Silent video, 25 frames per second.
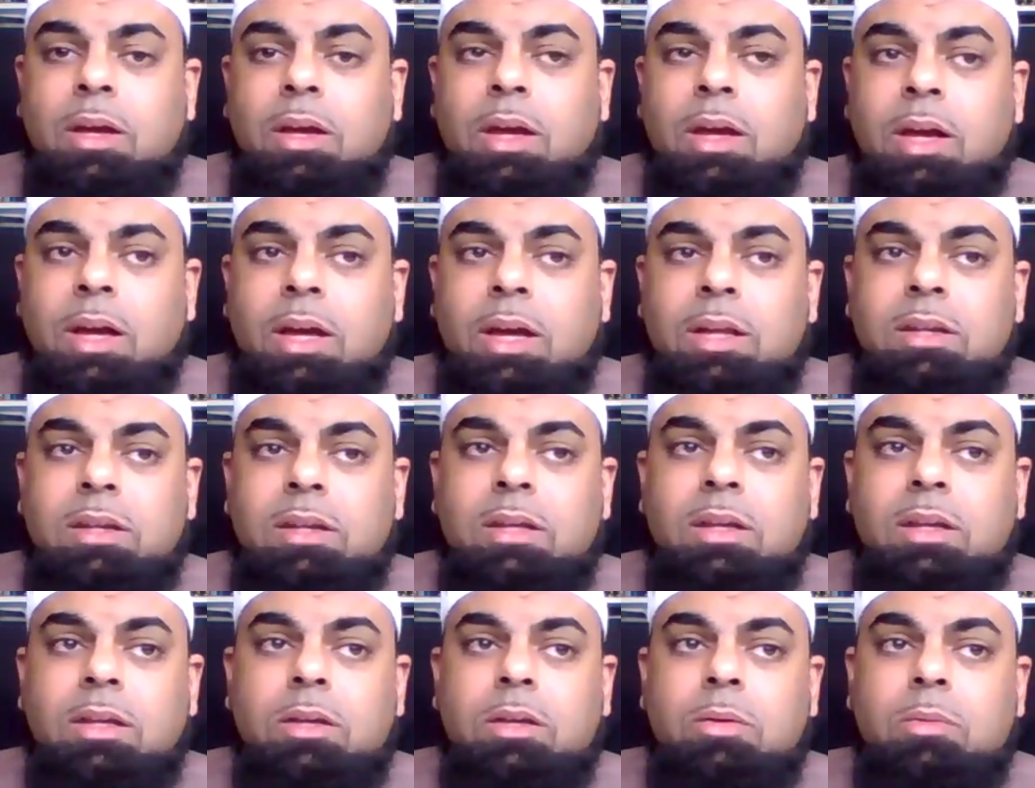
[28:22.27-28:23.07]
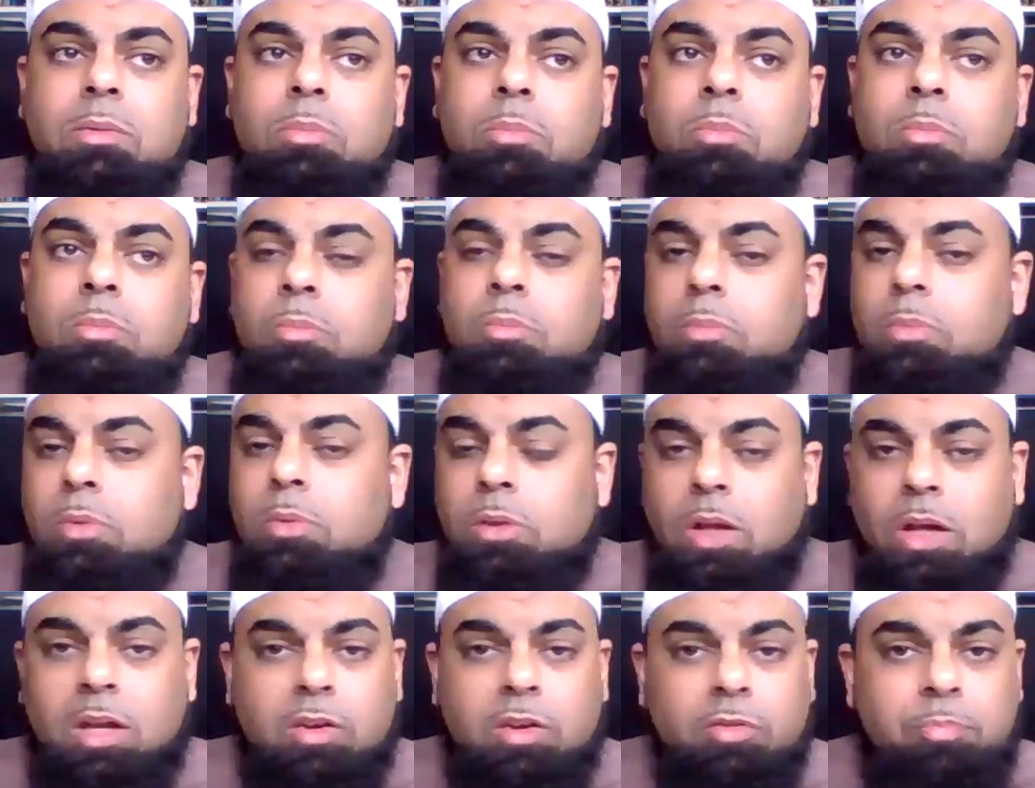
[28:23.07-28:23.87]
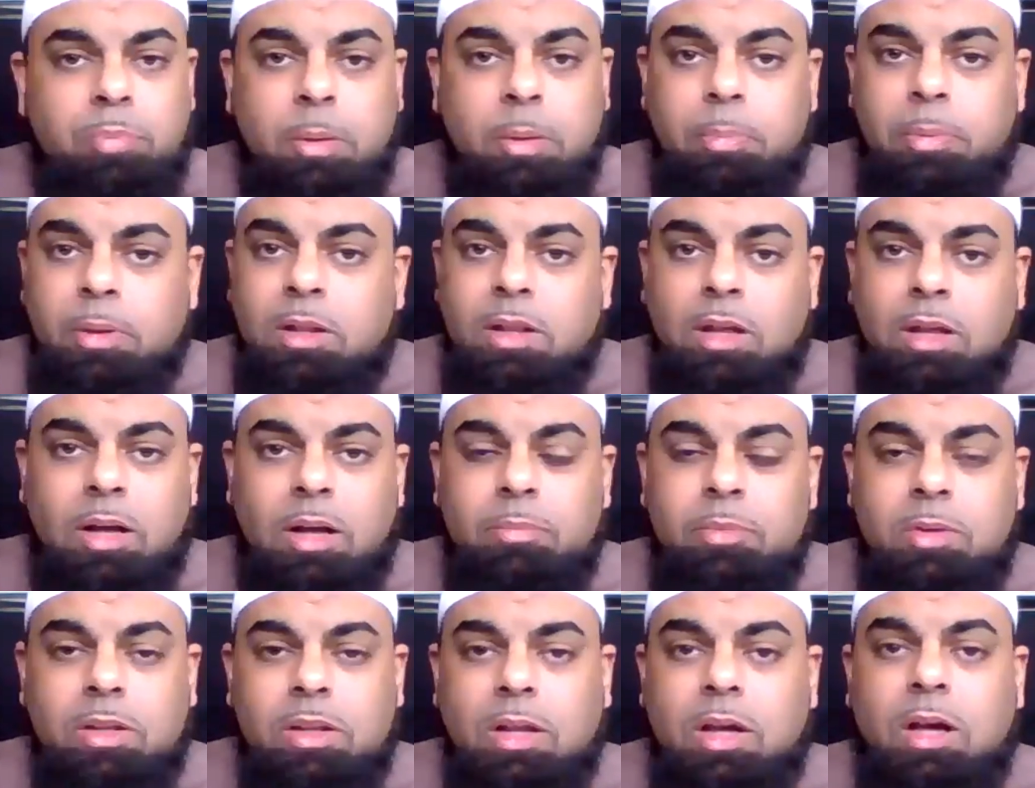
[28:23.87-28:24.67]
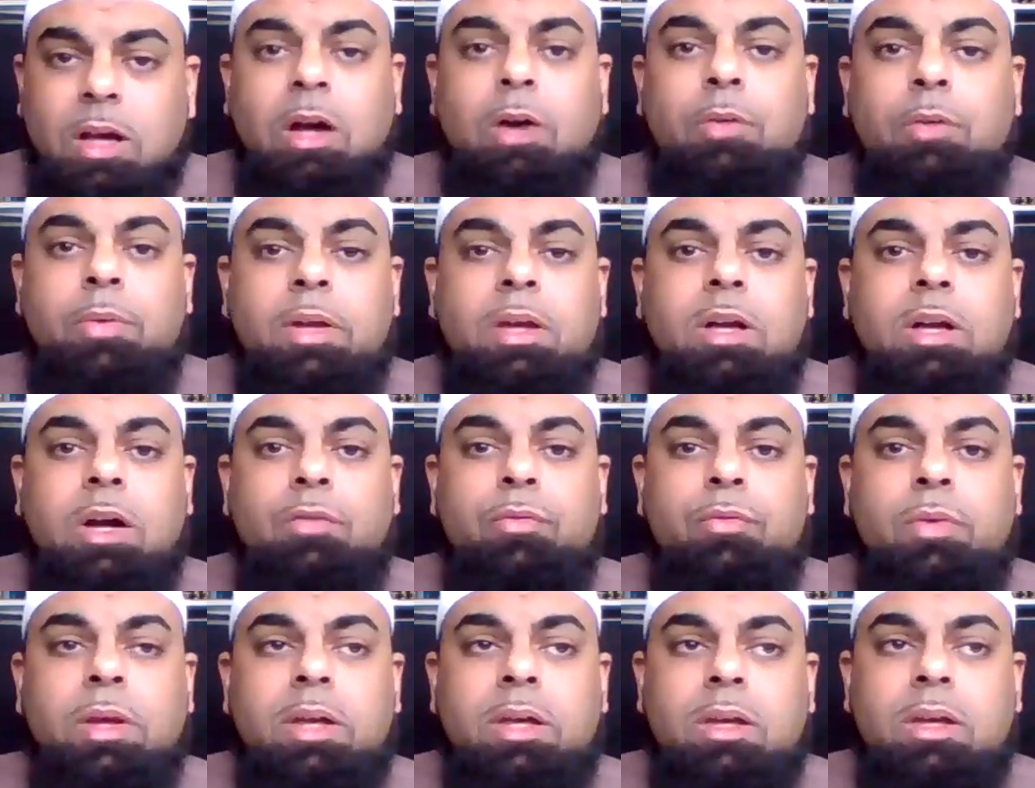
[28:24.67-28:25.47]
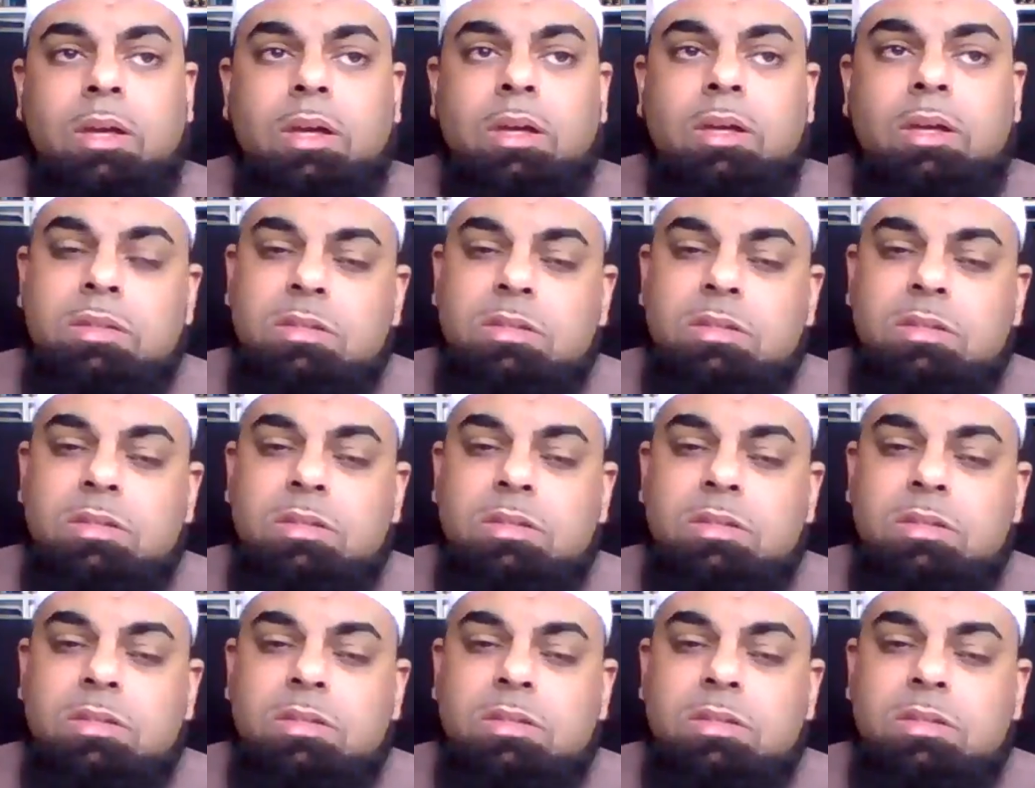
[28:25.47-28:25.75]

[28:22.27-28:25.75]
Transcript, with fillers: and a lot of people, alhamdulillah, are recovering.